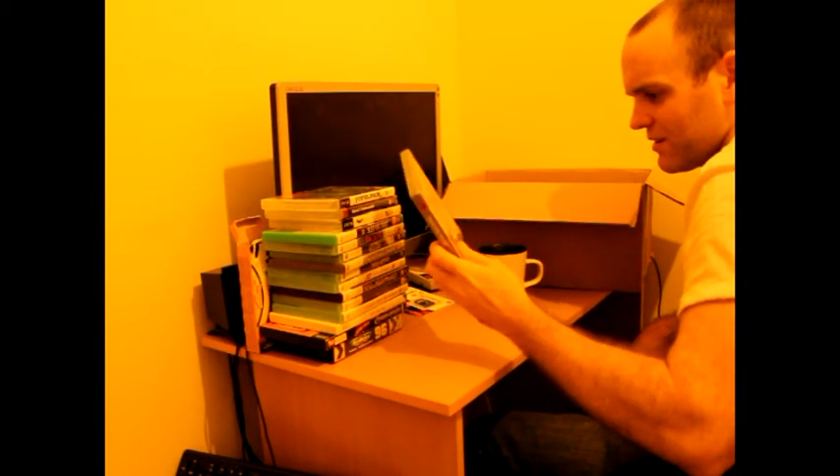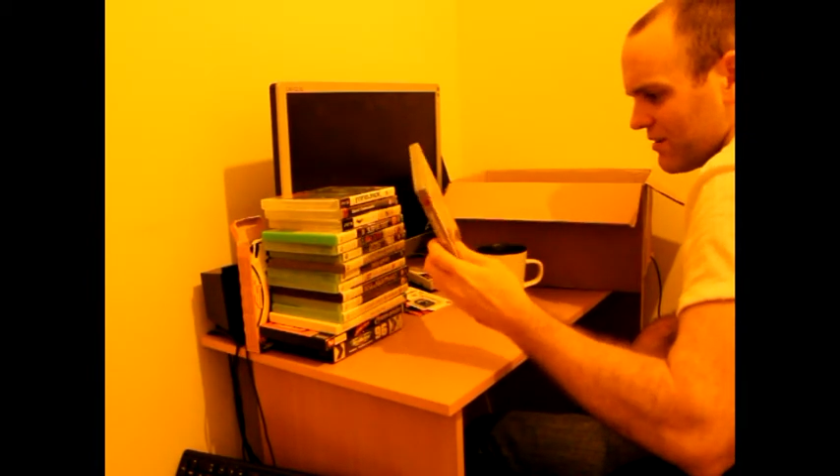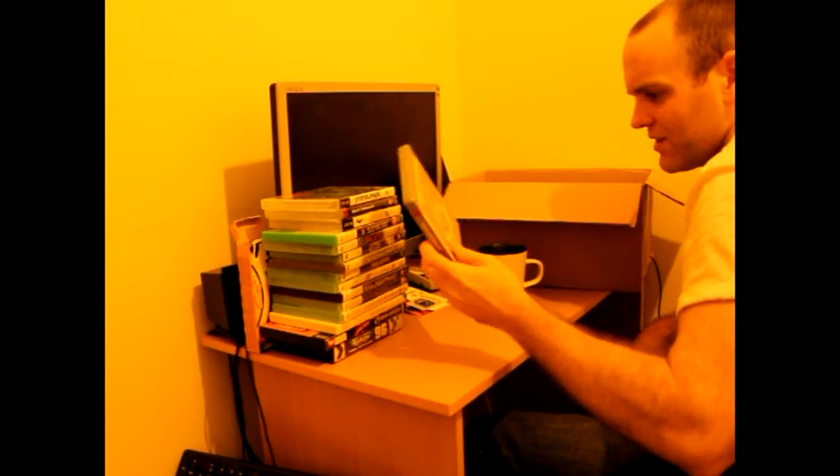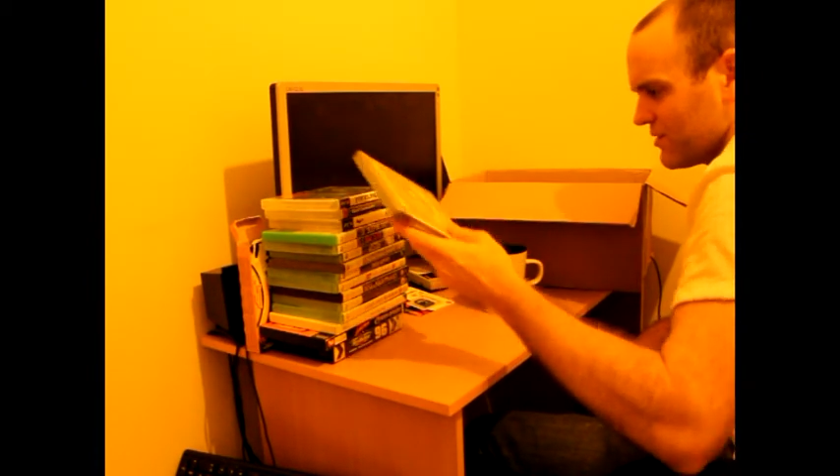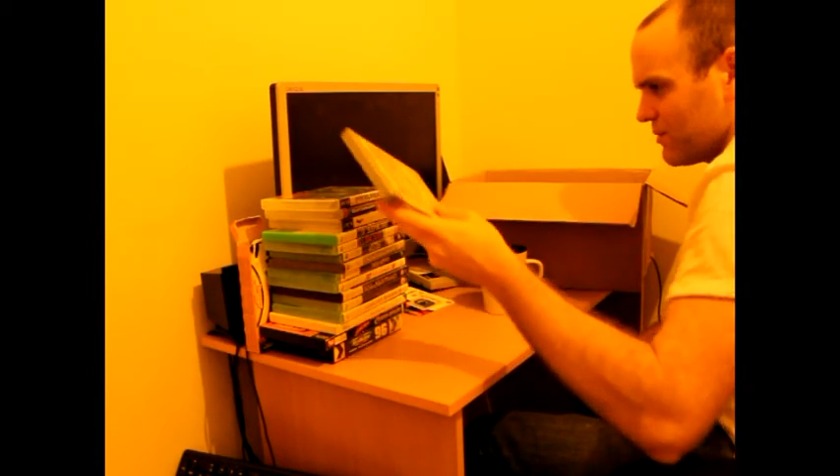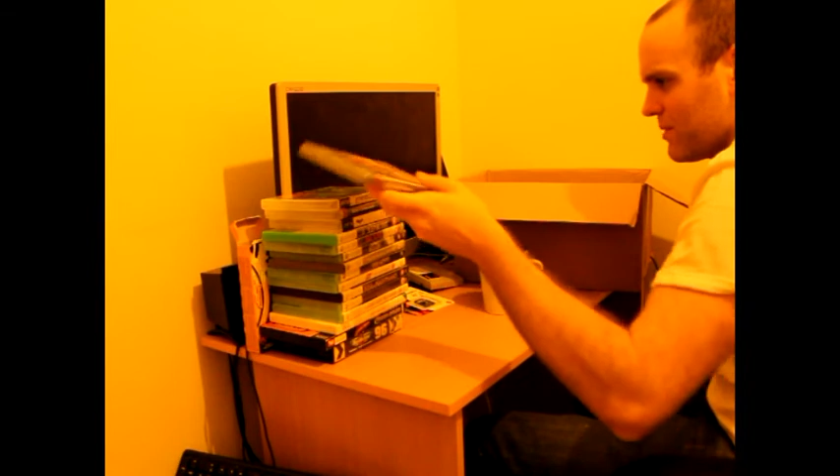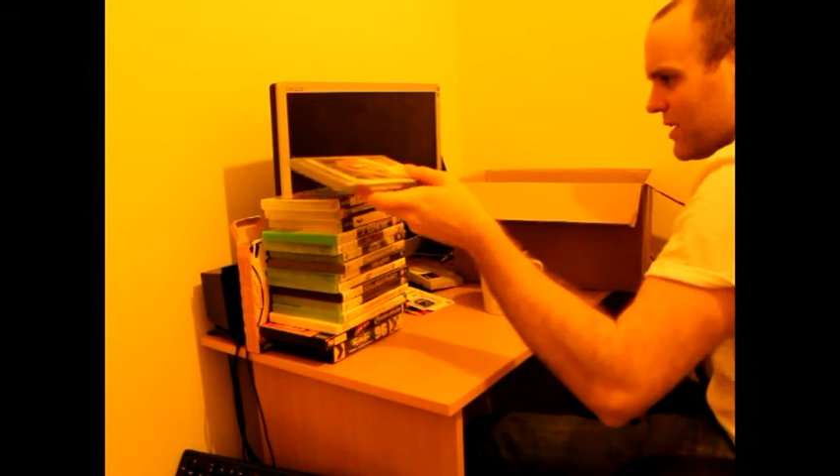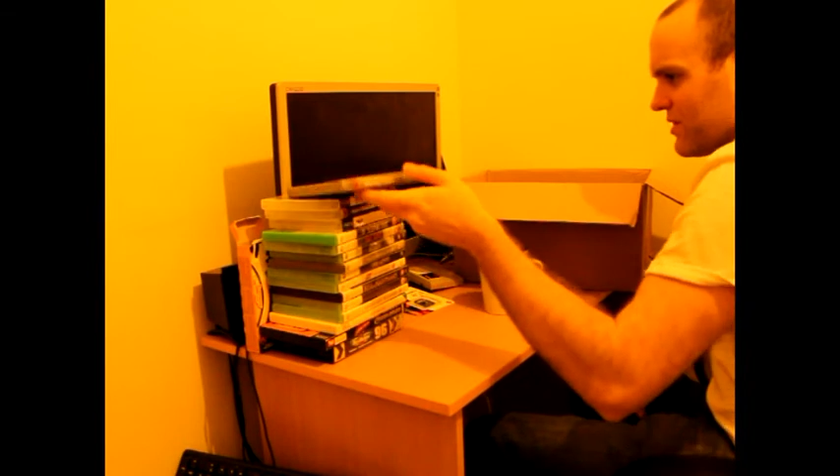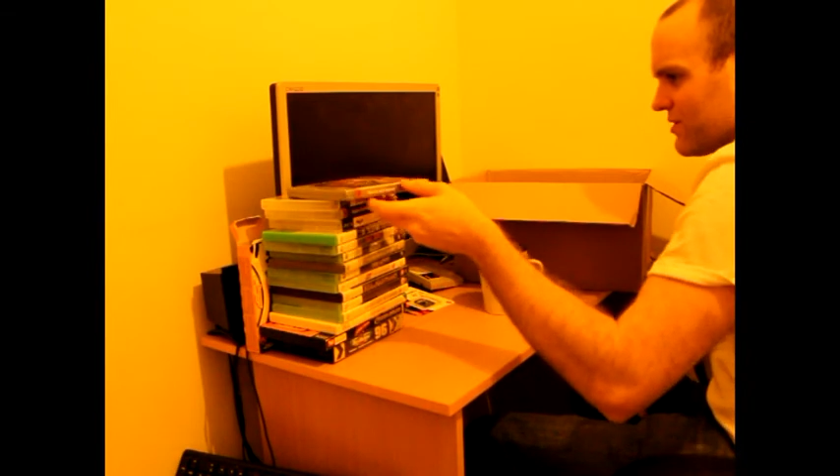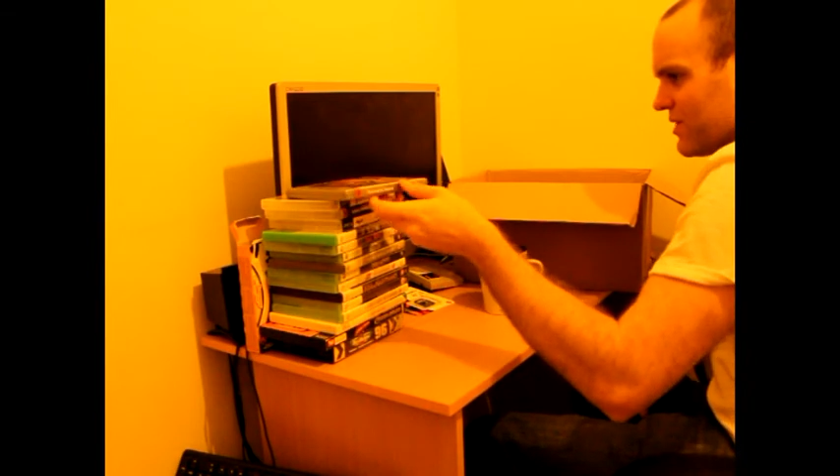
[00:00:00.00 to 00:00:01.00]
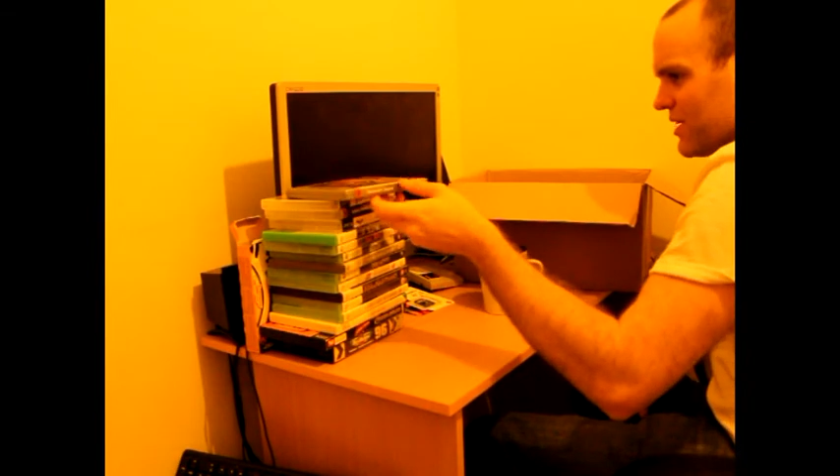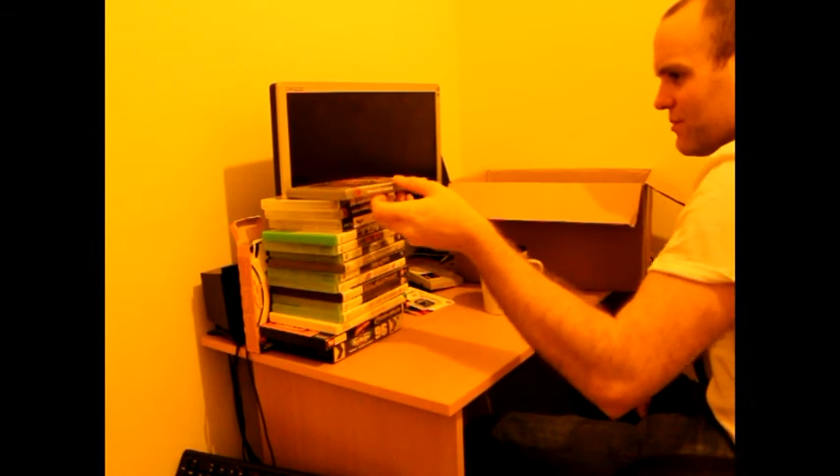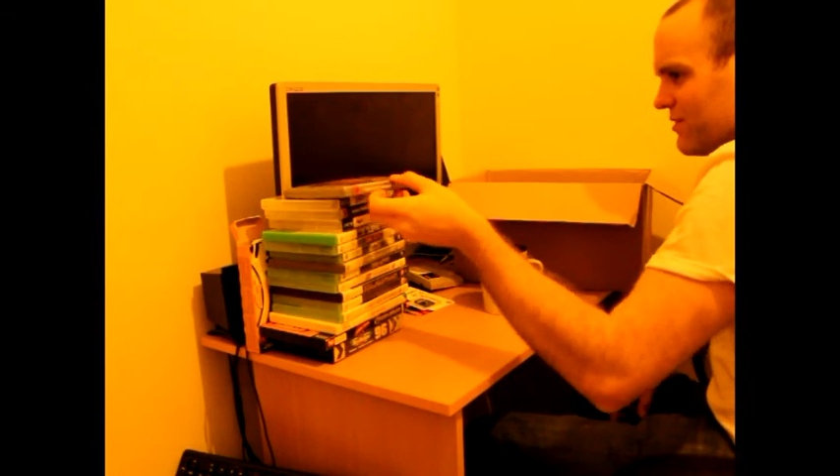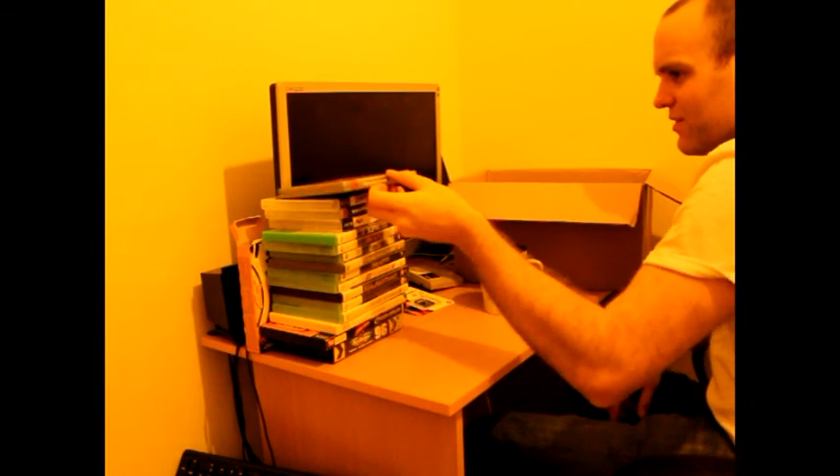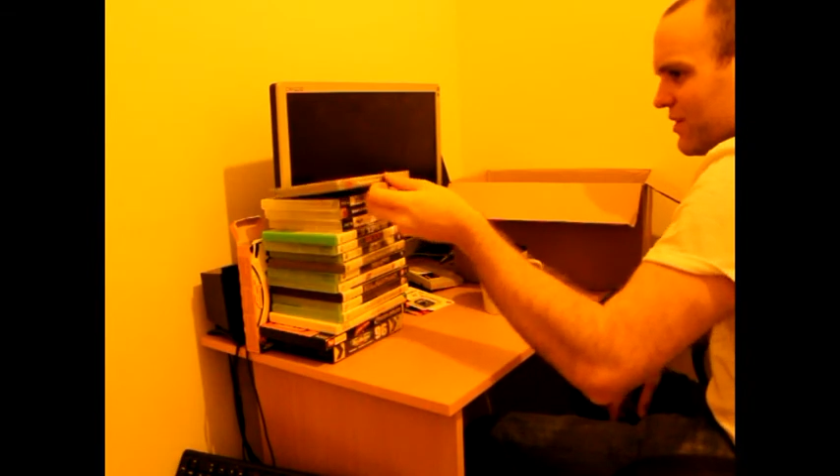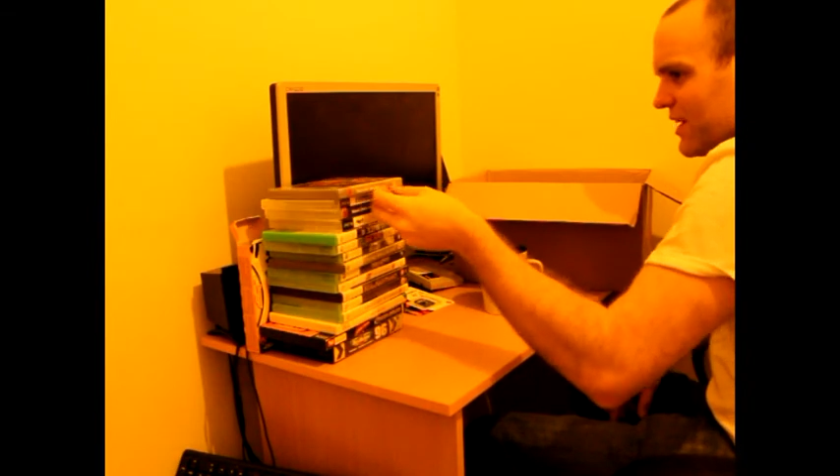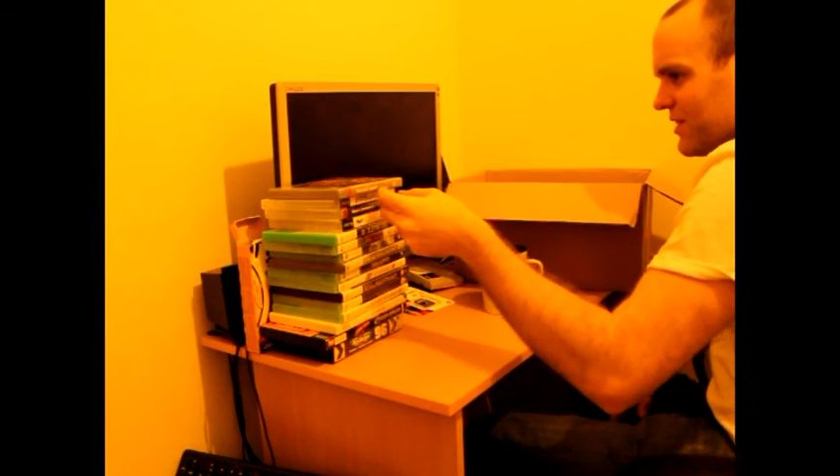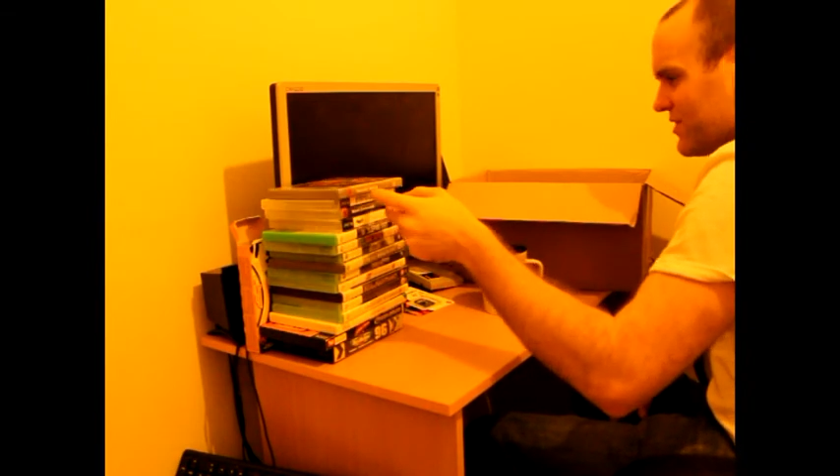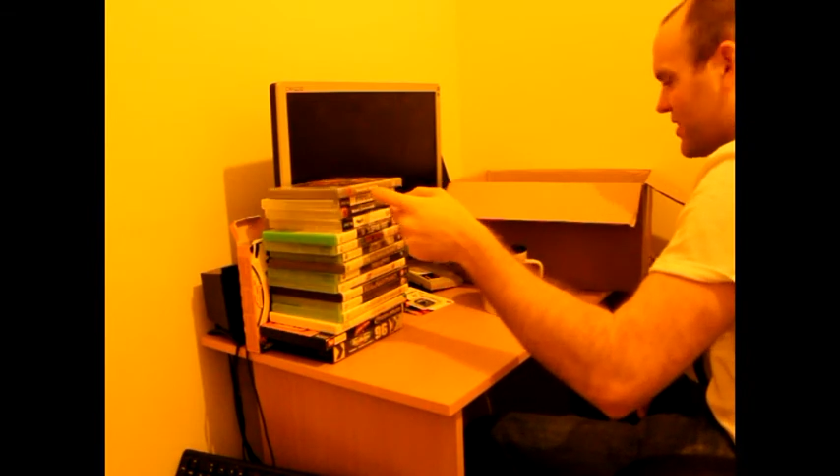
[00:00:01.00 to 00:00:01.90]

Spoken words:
original PS3 before I had a